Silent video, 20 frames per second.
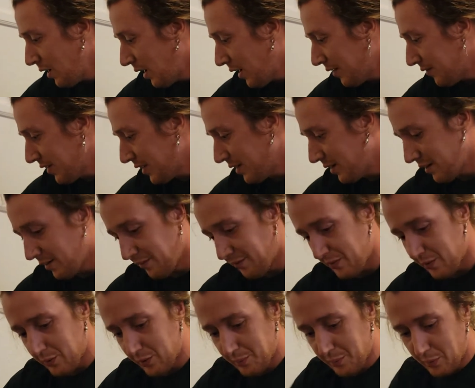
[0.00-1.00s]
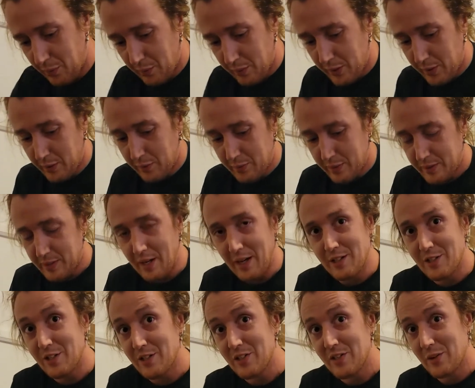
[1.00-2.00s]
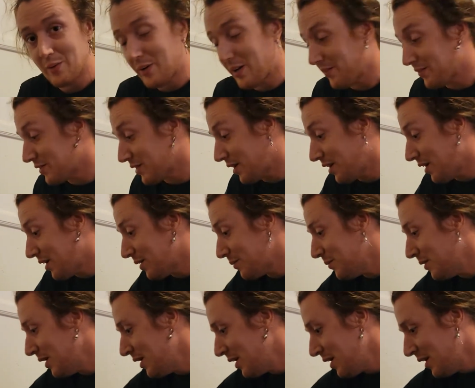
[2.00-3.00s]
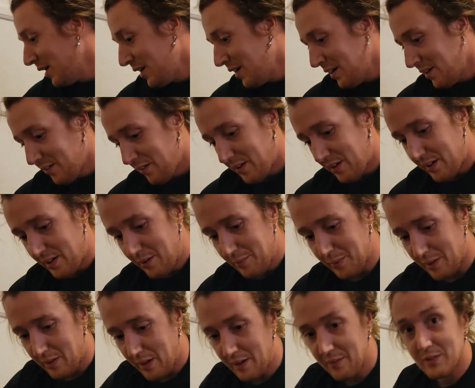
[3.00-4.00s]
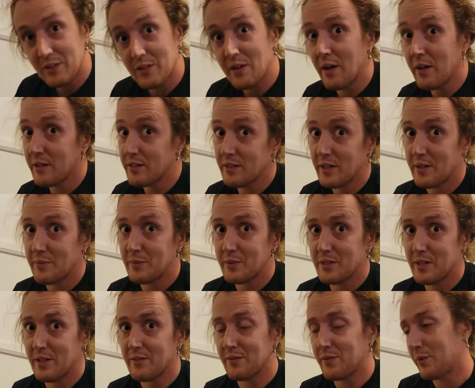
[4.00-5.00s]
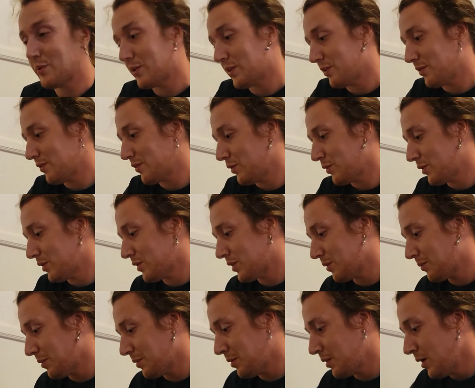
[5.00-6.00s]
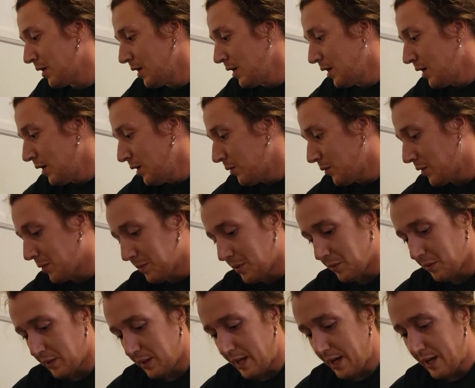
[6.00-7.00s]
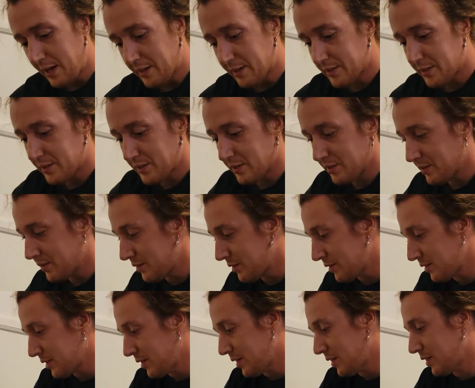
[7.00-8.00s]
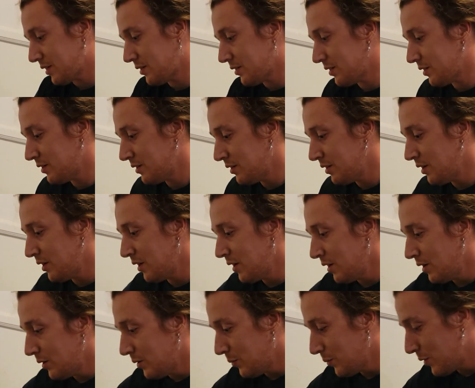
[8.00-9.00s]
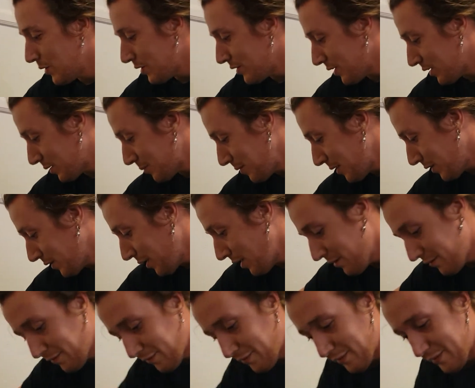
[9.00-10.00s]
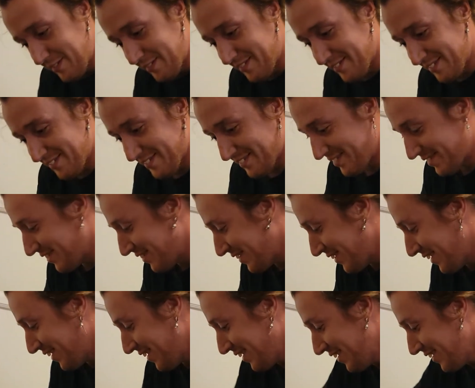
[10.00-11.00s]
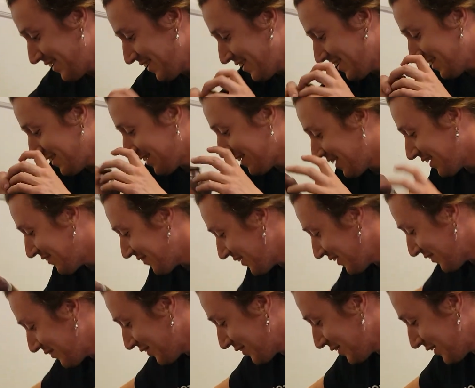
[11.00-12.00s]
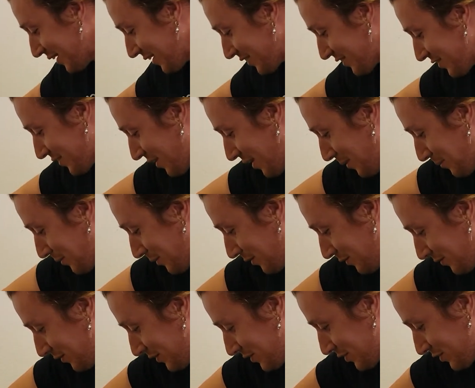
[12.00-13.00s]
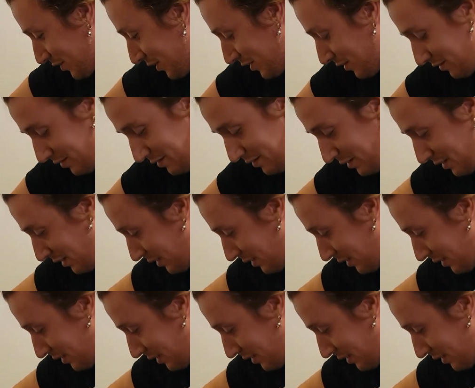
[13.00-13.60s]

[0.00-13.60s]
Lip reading: I've edited a few of the Puerto Rico ones. I just don't have time right now, but I'll have a ton of time once I hit Florida. Florida's going to be where I'm going to relax, kind of rethink my life, and get ready for the next chapter of this channel